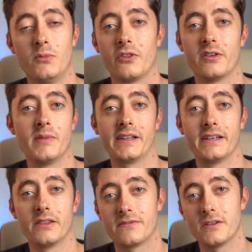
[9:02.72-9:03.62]
more than £1 million
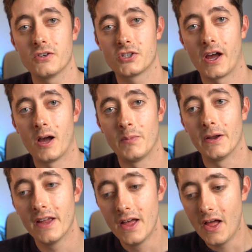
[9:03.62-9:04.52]
in the future,
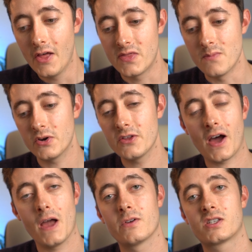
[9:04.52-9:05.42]
but the money that
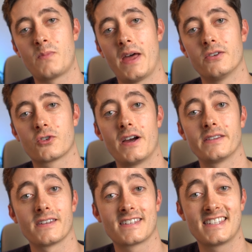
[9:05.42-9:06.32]
I would spend trying
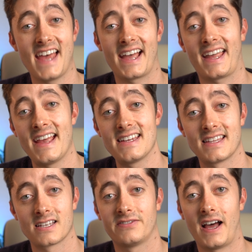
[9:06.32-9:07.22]
to staircase
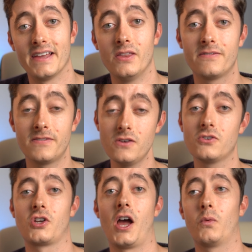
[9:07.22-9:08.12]
this flat in the
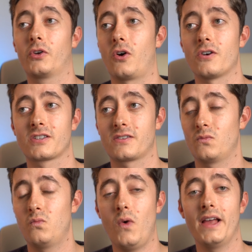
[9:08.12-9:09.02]
future would cost
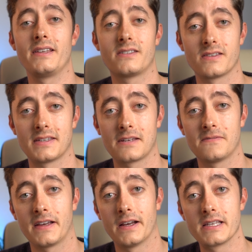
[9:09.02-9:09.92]
well into 6
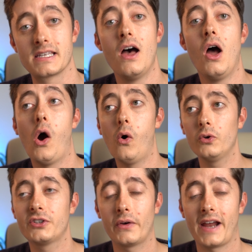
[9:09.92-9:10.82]
figures.
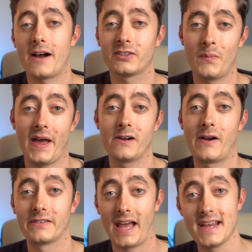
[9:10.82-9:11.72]
Also, I'd have to pay
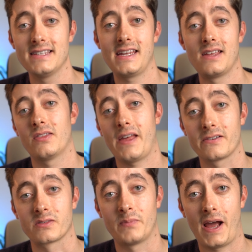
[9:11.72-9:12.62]
around
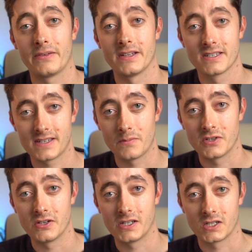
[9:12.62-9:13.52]
£18,000 in stamp
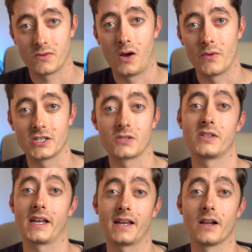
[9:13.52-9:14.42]
duty as well, which is
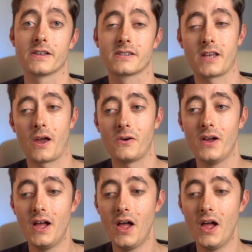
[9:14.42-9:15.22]
ridiculous. So